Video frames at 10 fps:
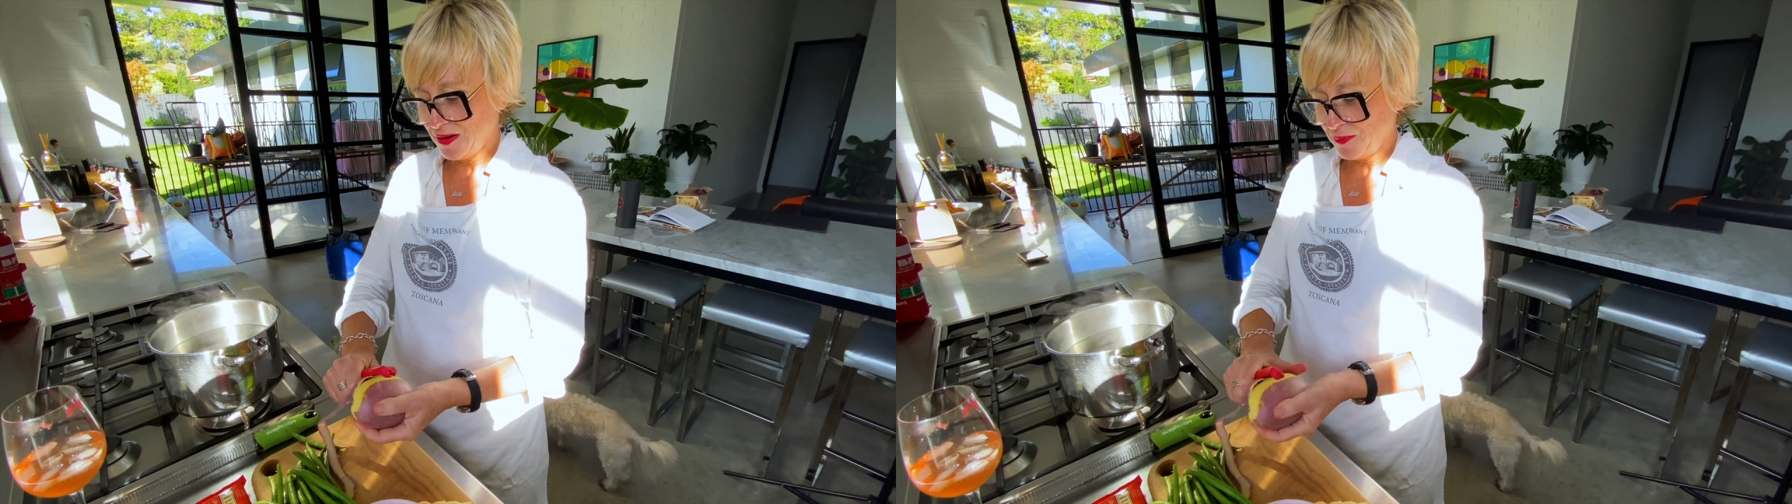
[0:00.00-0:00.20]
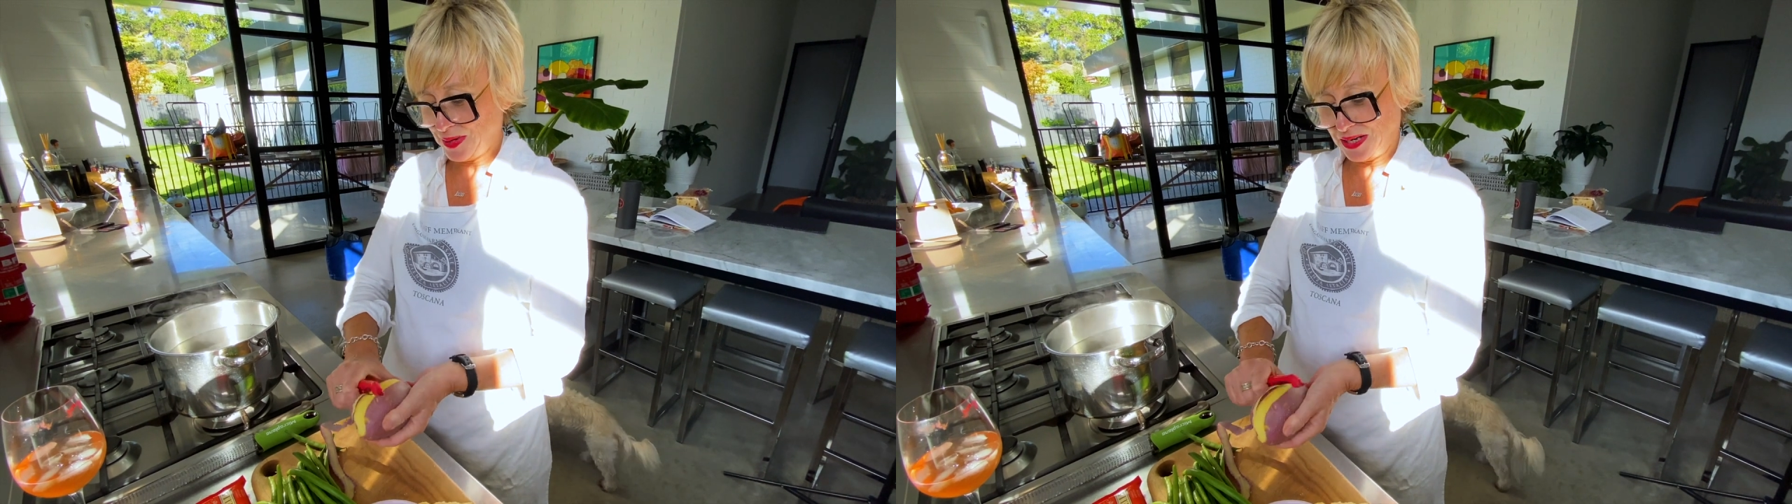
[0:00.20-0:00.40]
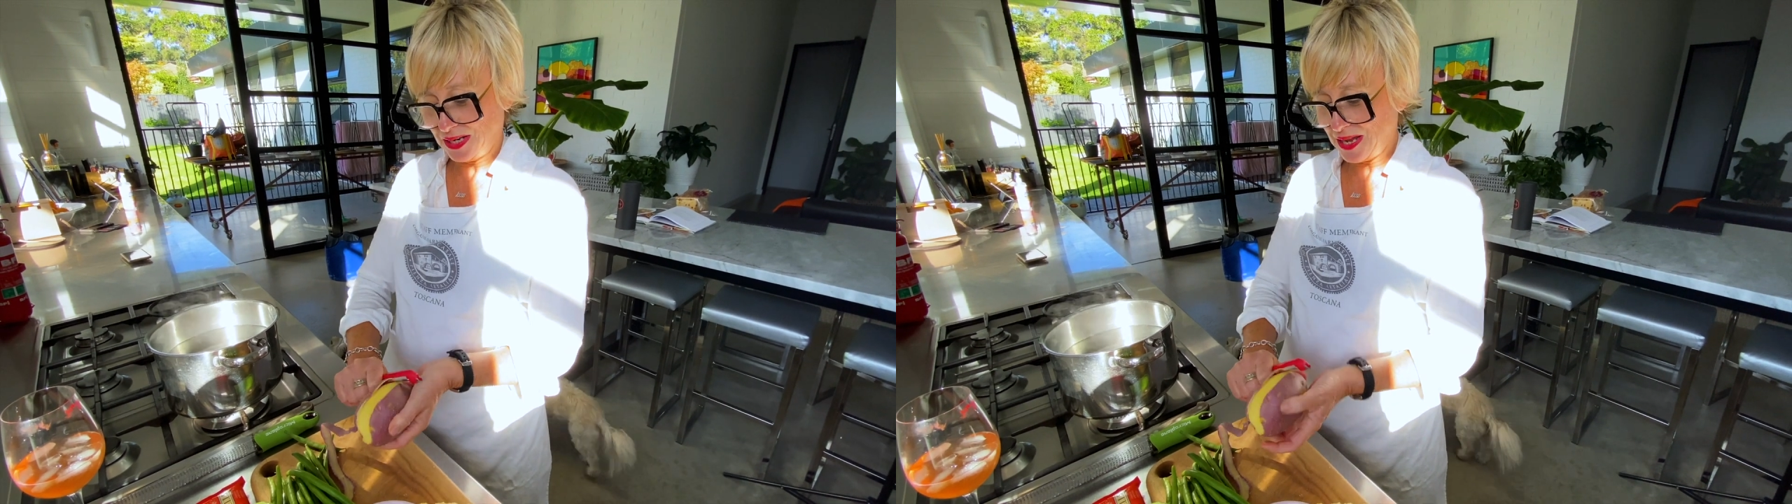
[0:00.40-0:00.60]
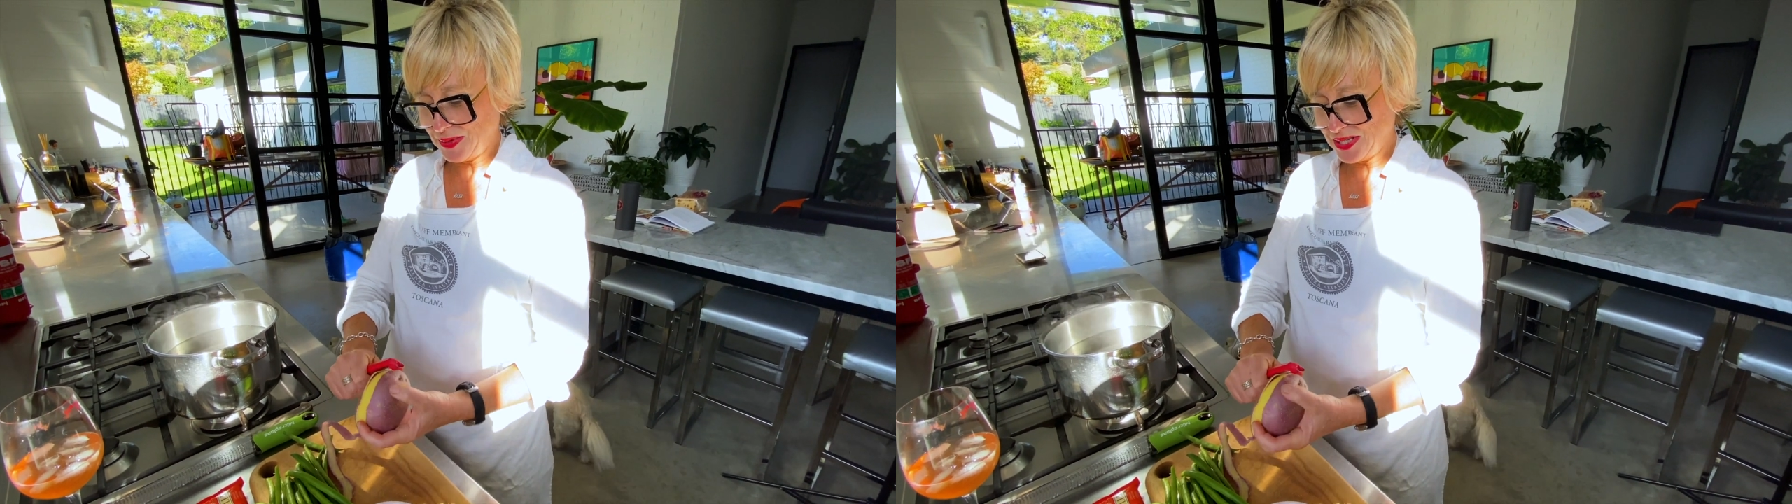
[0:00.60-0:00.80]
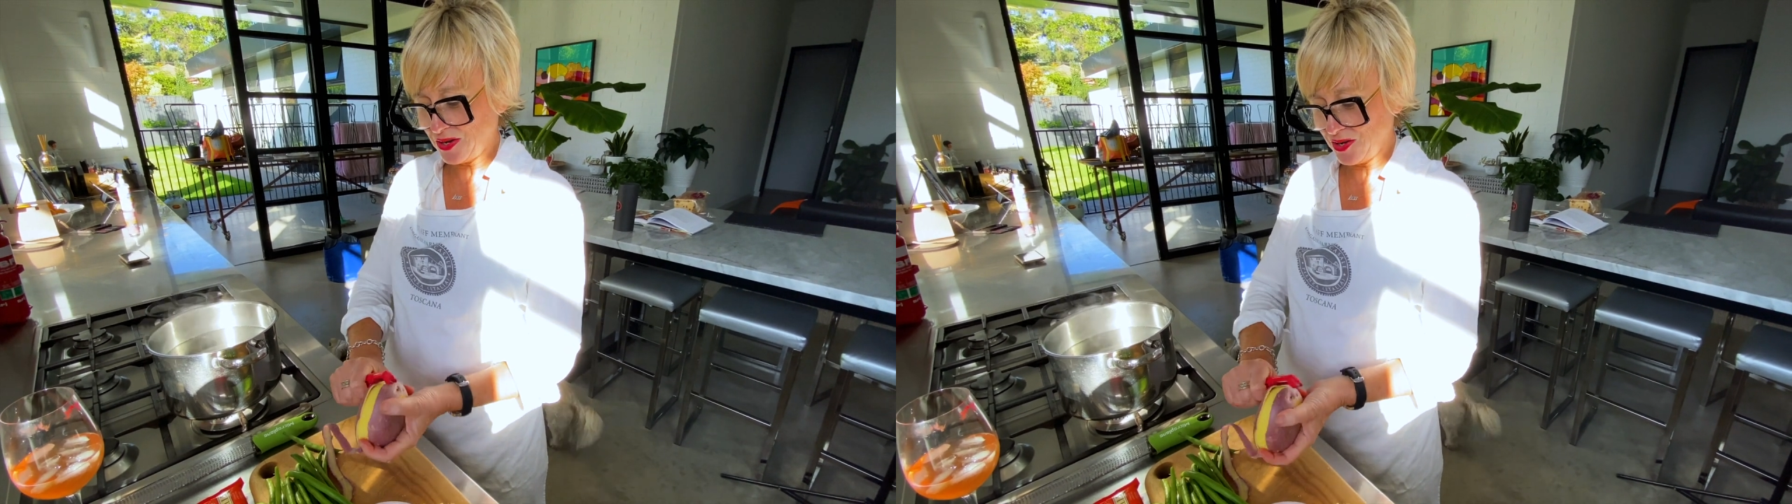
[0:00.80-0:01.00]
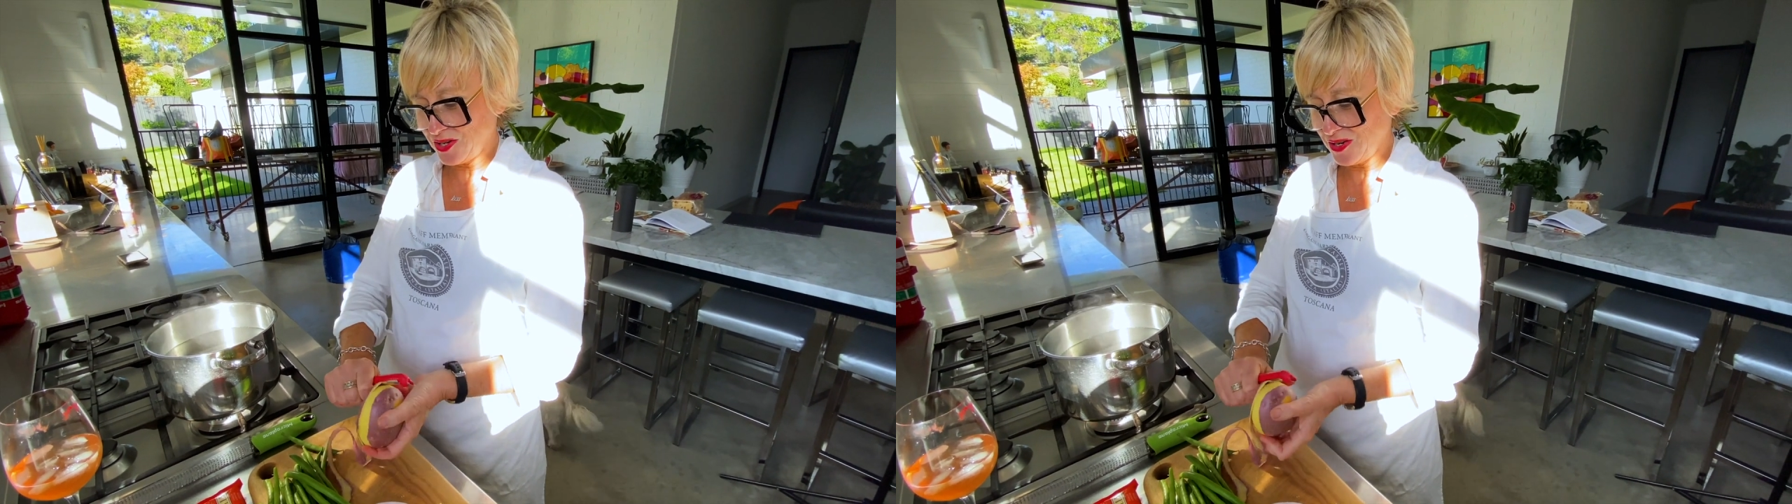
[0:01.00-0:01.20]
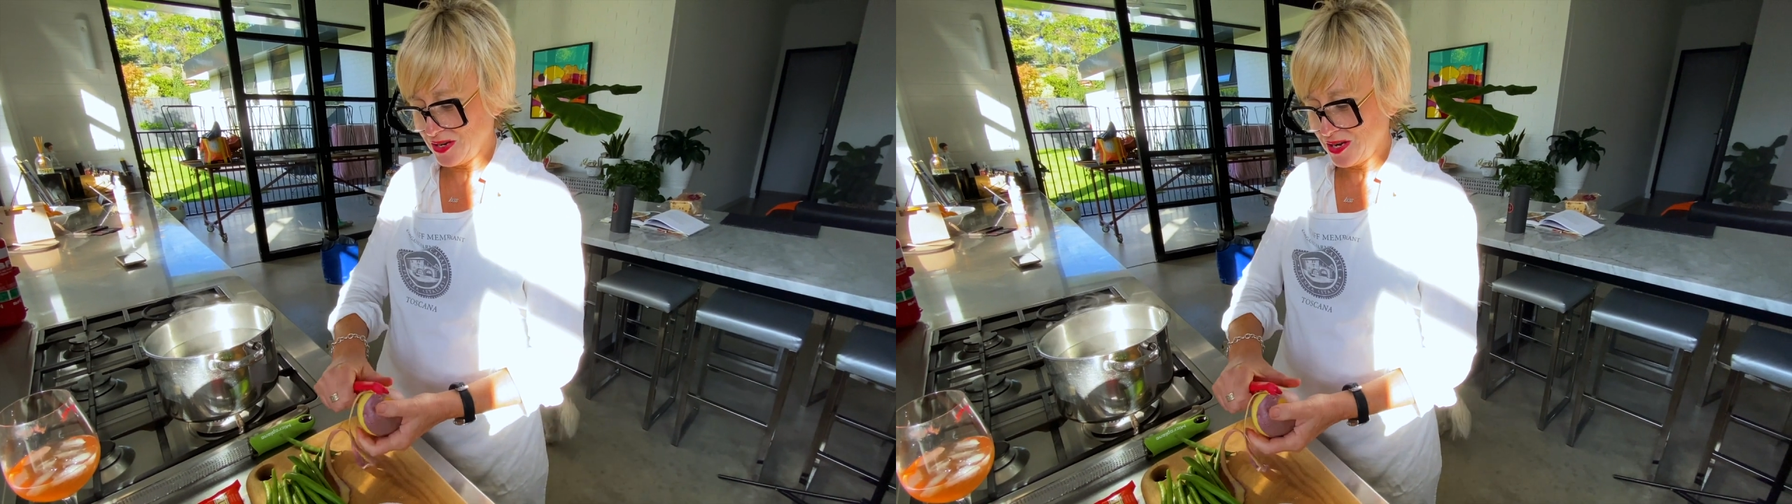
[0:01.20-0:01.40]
but let me tell you,